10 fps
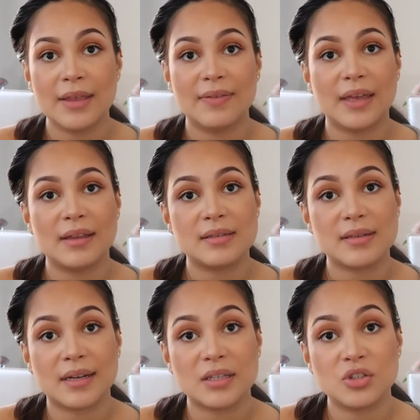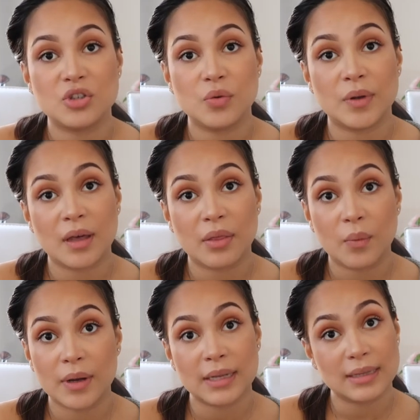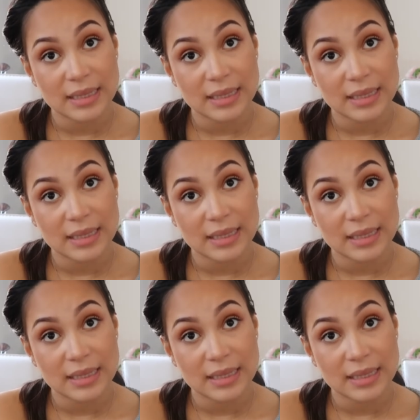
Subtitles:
they decided to do another one